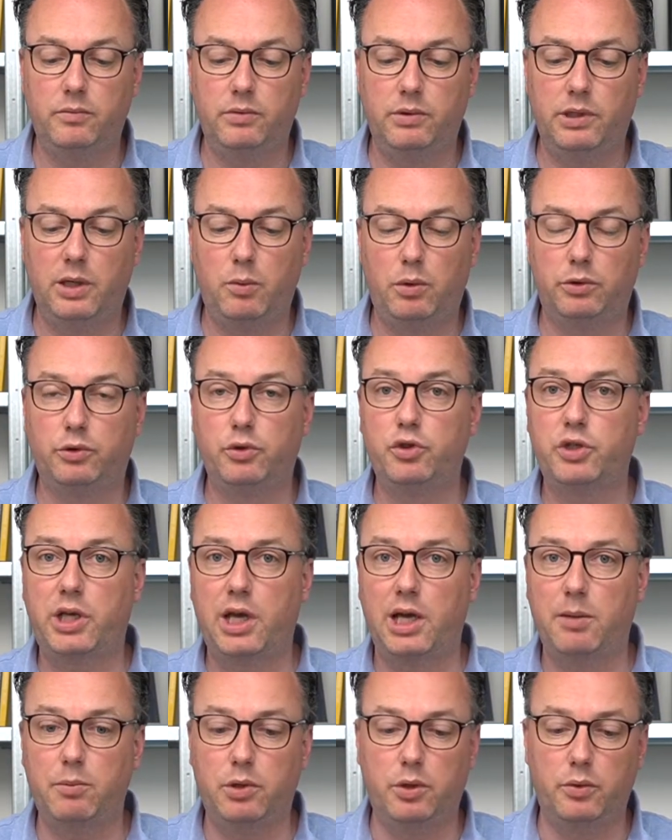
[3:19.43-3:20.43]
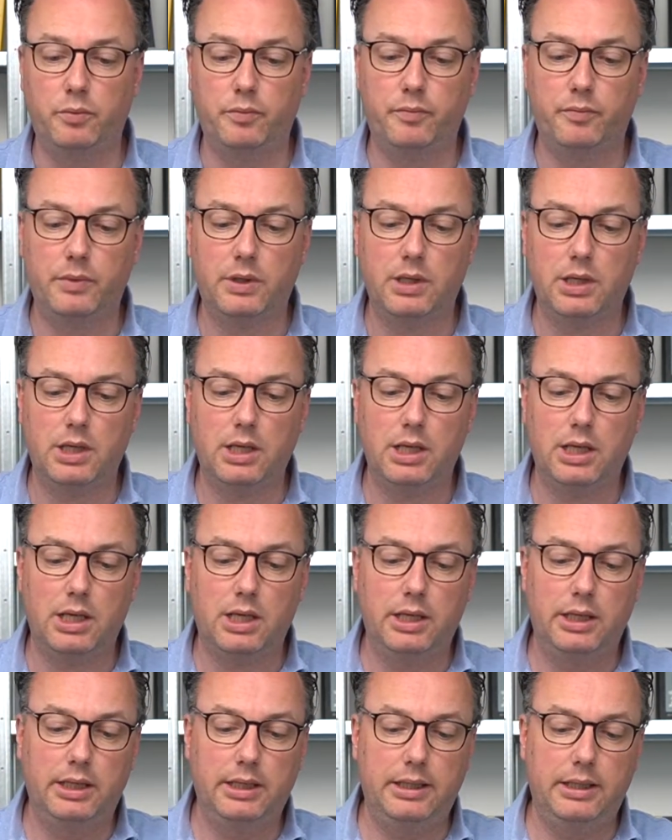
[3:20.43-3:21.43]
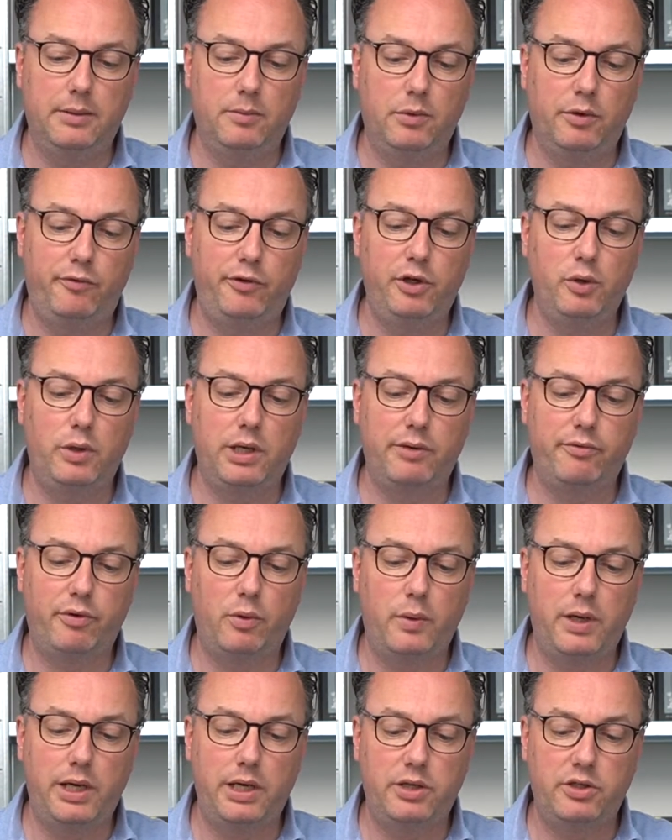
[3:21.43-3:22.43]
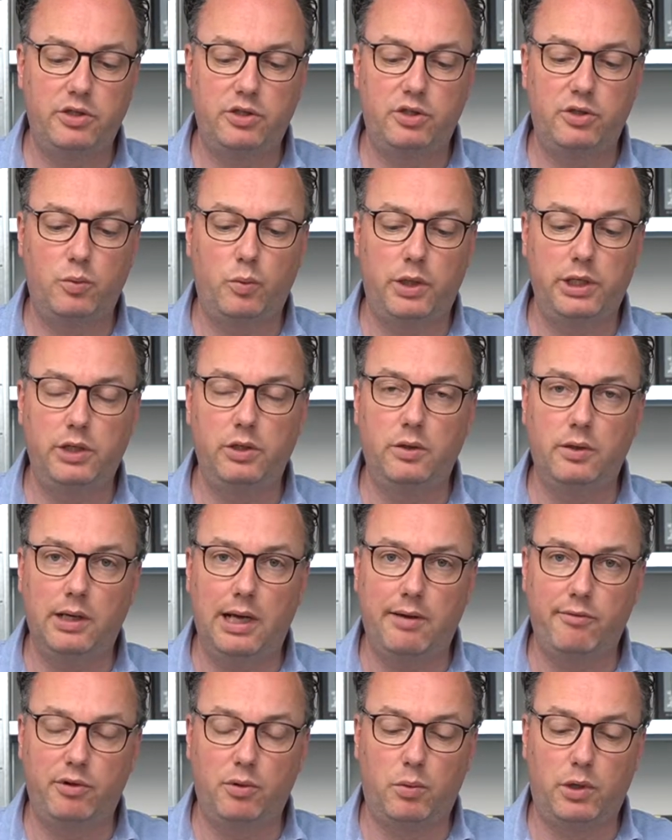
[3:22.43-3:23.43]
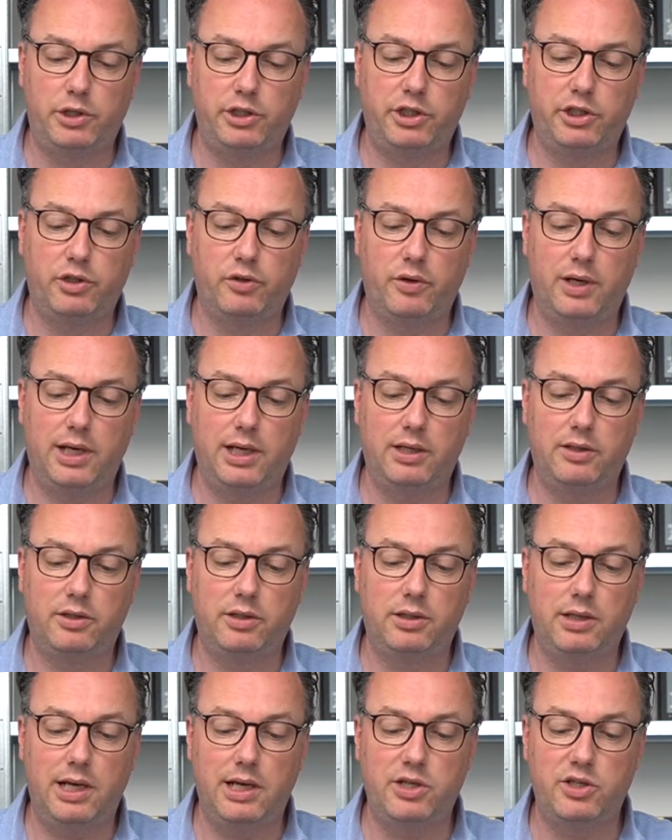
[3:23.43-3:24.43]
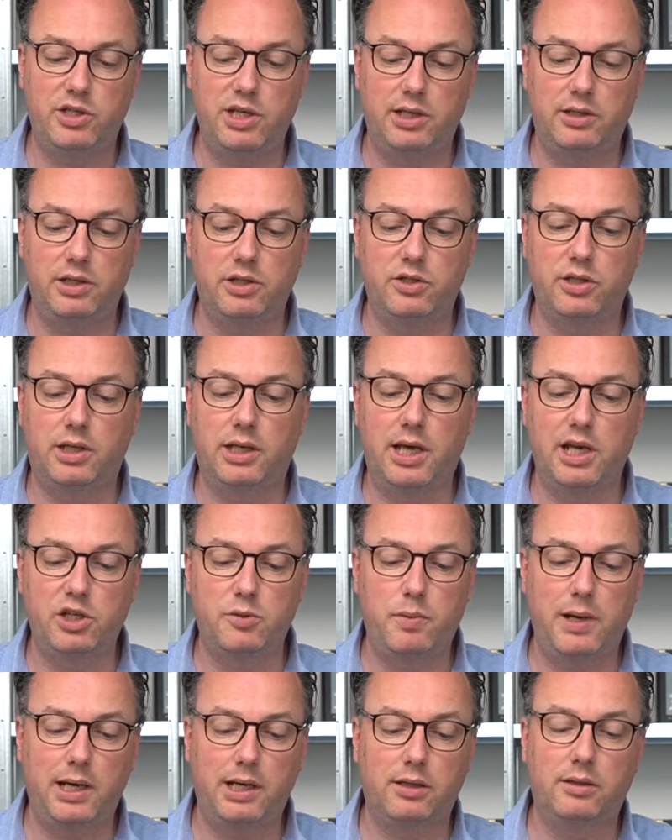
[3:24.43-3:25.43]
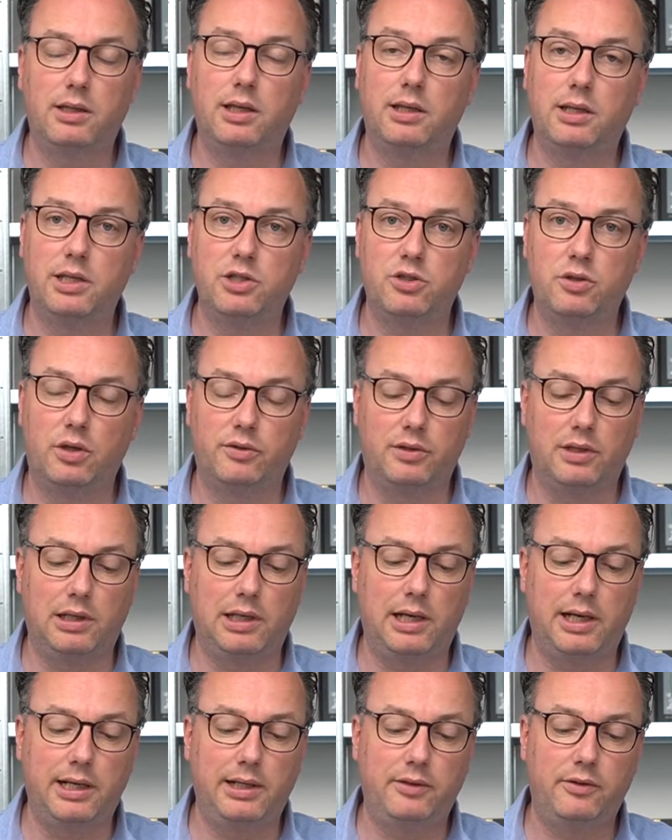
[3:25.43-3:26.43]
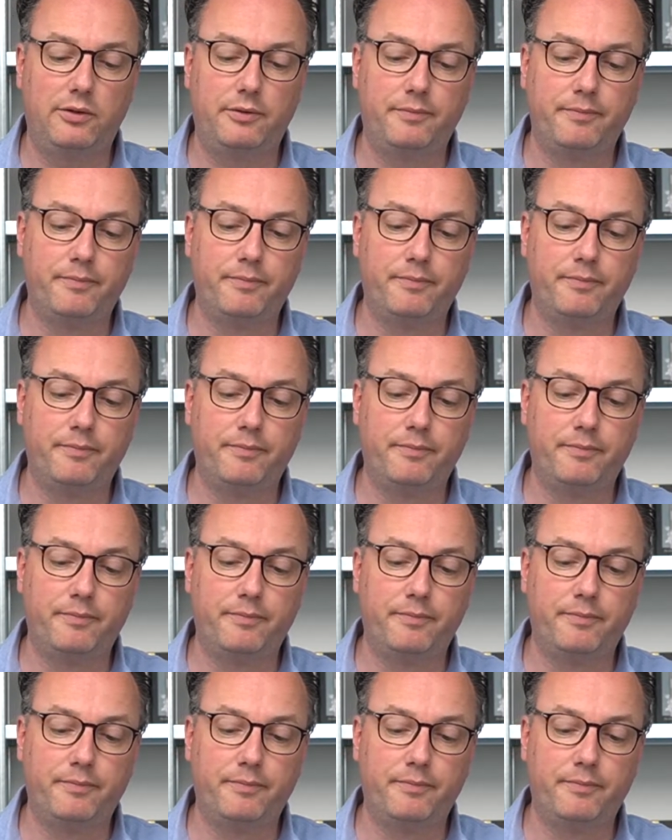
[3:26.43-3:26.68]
They want to scam you. A few giveaways when you have the watch in your hand. As said, is the case back that is not aligned.